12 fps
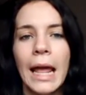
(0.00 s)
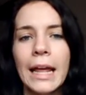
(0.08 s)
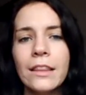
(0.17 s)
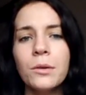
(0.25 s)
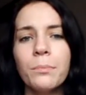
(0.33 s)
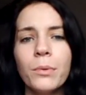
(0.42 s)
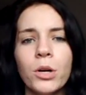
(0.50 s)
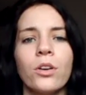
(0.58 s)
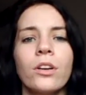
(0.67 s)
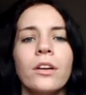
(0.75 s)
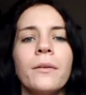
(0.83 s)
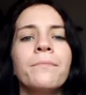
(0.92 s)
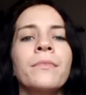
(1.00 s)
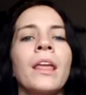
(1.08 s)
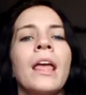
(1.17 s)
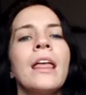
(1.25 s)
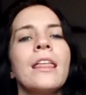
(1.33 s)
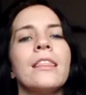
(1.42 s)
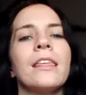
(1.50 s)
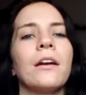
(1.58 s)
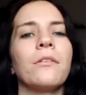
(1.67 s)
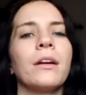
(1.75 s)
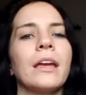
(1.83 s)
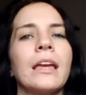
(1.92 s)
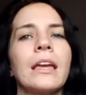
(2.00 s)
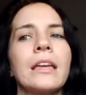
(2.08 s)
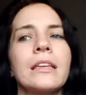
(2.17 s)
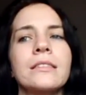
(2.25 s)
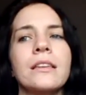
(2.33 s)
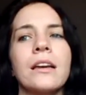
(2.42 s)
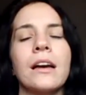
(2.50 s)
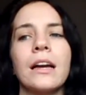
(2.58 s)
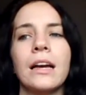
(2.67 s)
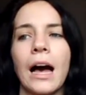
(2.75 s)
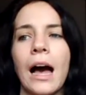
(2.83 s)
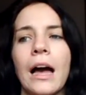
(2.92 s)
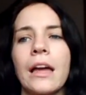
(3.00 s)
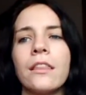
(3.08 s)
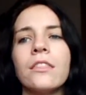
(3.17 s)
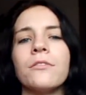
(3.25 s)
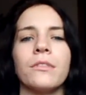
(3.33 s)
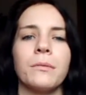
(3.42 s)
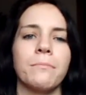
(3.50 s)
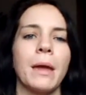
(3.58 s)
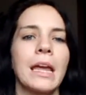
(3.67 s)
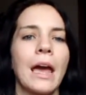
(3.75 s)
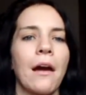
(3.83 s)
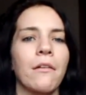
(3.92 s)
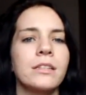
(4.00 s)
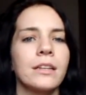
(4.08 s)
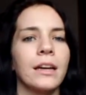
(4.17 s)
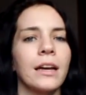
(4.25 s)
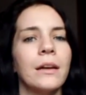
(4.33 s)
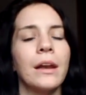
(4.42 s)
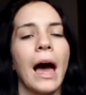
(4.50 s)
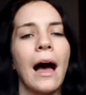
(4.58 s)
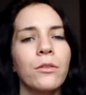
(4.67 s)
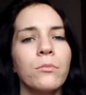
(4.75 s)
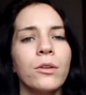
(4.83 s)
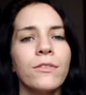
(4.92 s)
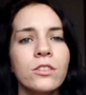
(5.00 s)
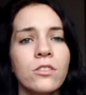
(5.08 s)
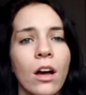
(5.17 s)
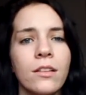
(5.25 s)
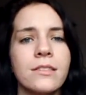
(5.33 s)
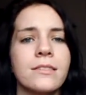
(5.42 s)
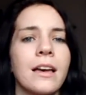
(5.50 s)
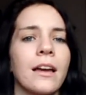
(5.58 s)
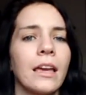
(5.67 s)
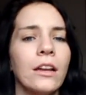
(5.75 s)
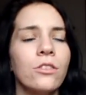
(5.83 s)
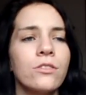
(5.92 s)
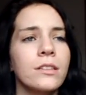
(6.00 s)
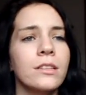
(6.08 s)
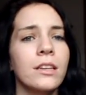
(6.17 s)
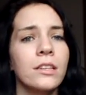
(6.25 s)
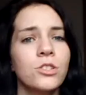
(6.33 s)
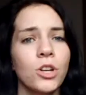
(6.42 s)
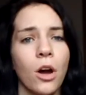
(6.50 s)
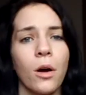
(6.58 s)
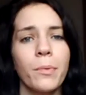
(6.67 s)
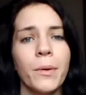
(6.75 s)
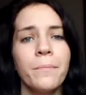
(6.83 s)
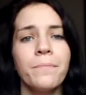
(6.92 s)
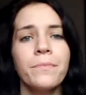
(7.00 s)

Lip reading: In the book, there is a guy, the main character, and how the movie starts is that he loses his job.